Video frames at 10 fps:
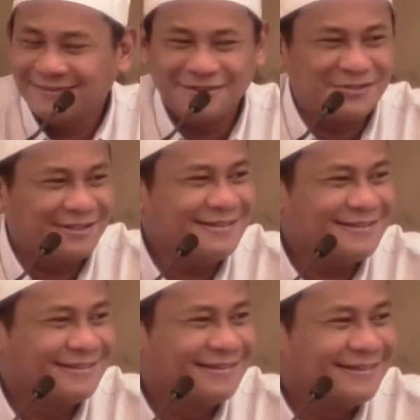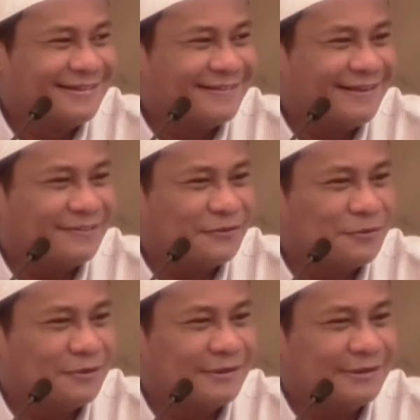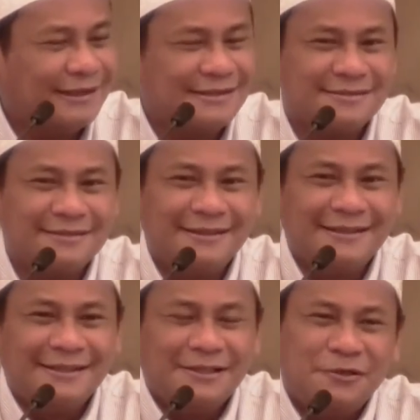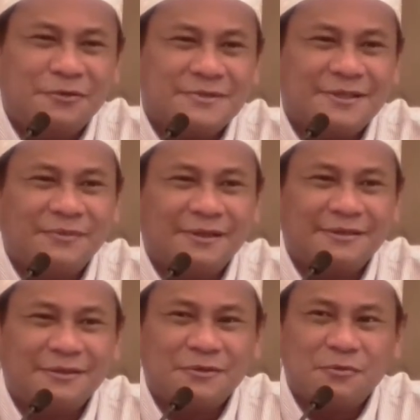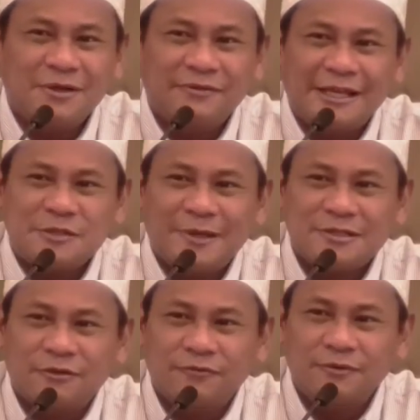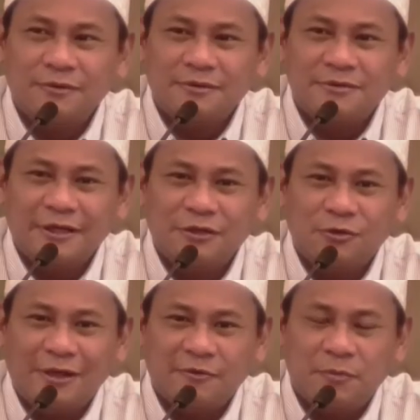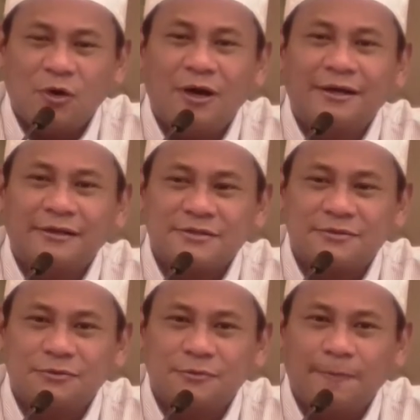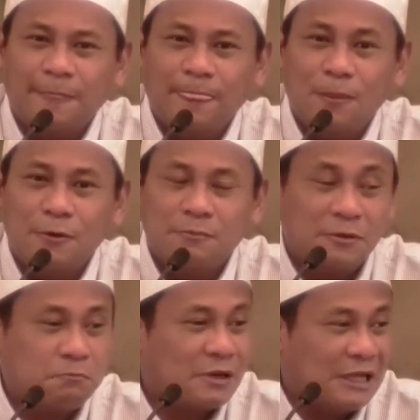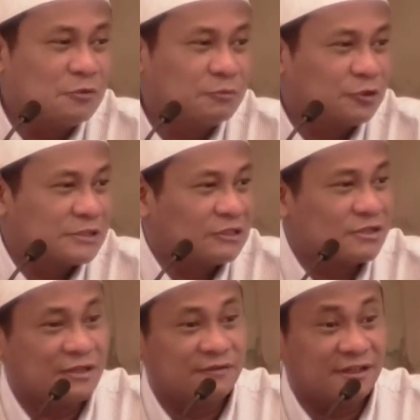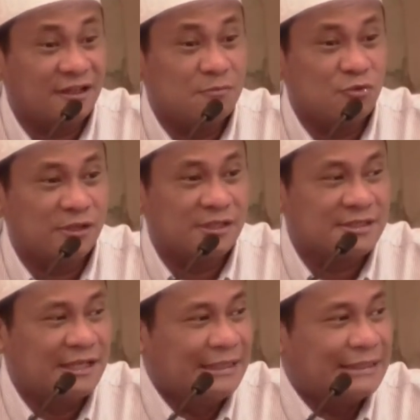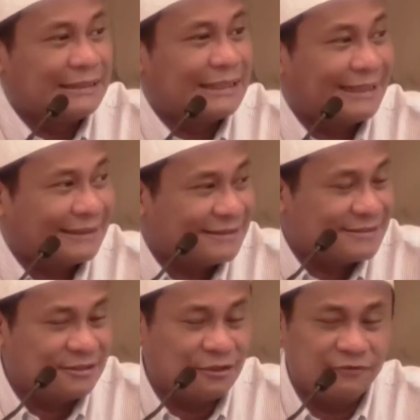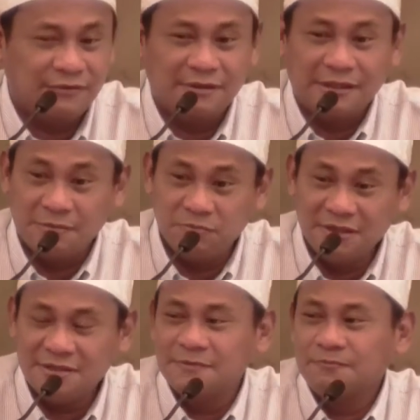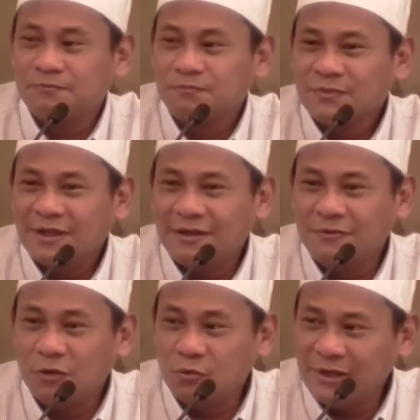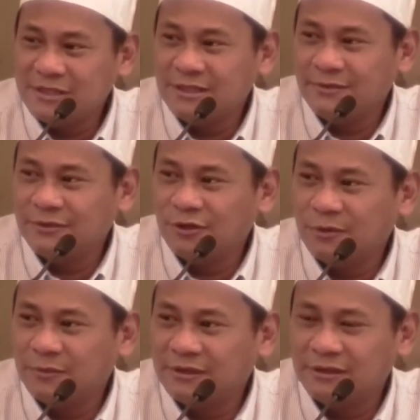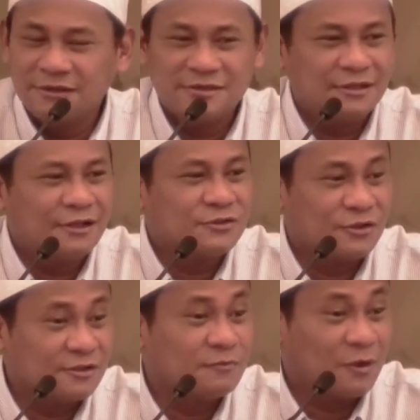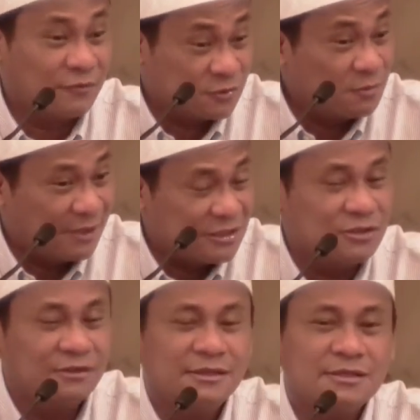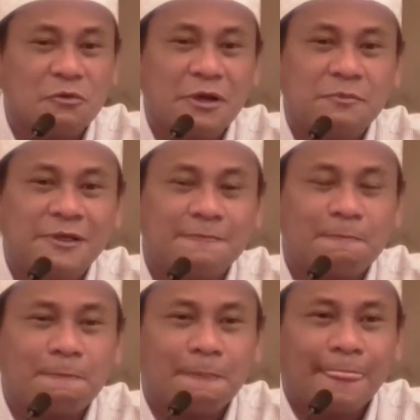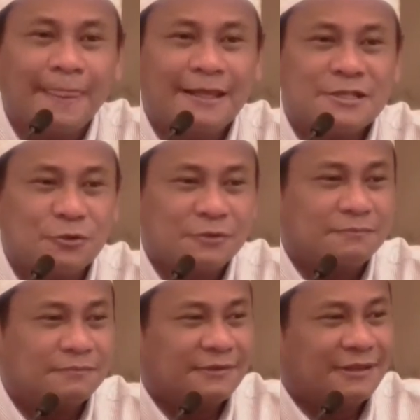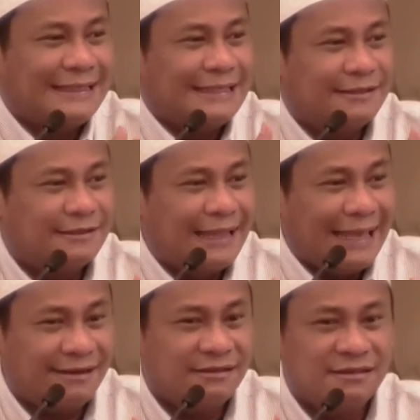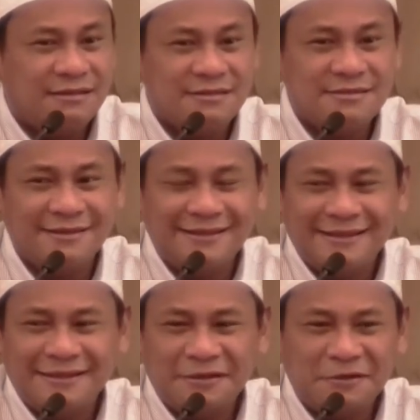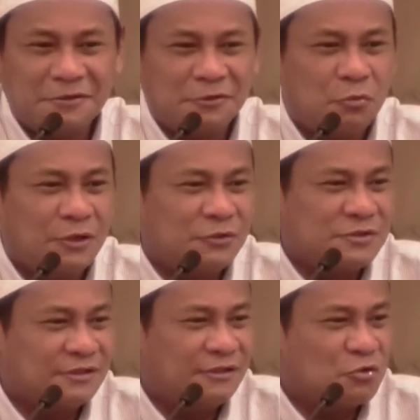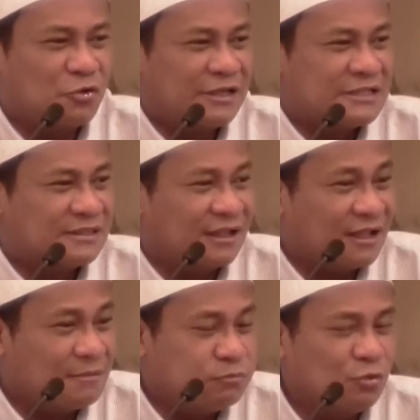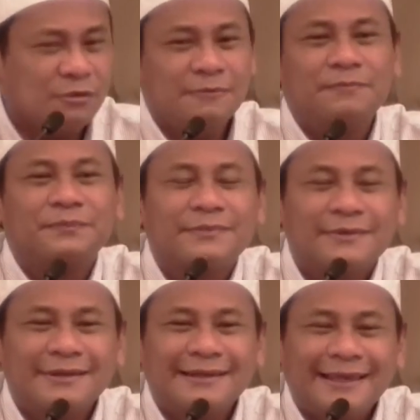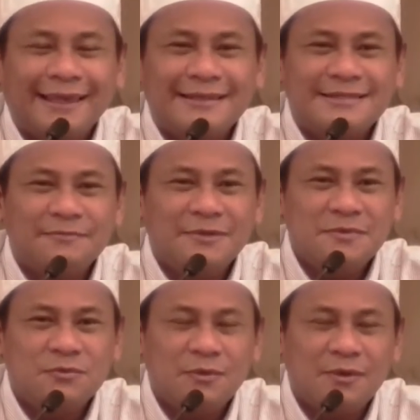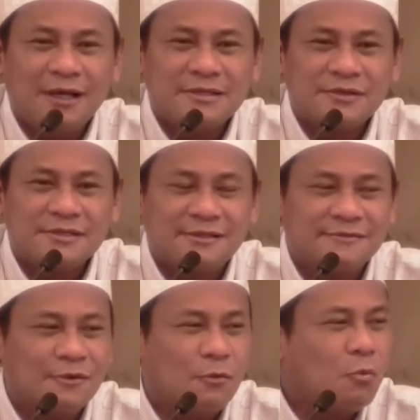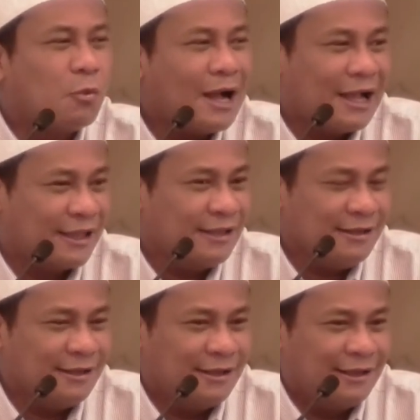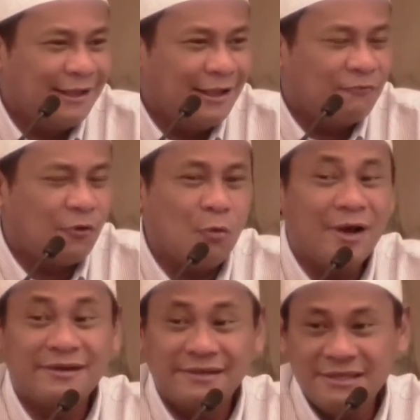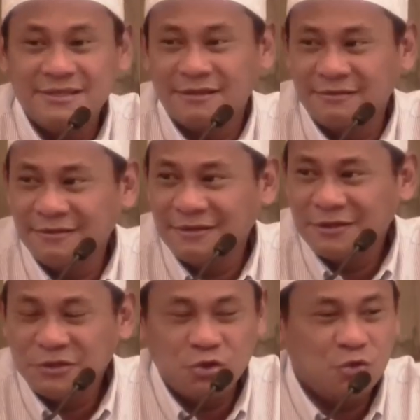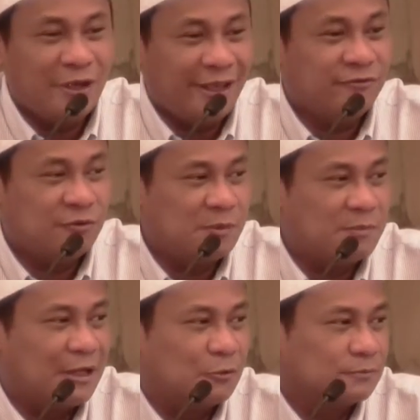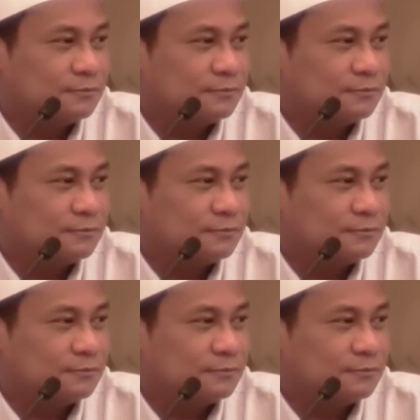You see this, right? So there is, you know, some, you know, one of the aspects of trying to have a pure heart is to not be proud, because the concept of takabur is a characteristic of the Iblis. And on Wednesday, we talk about the Sirah stories of prophets. We mentioned this quite a bit. So arrogance, the word used in the Quran is takabur. And sometimes when we ask ourselves, why, for what reason do you have to be proud?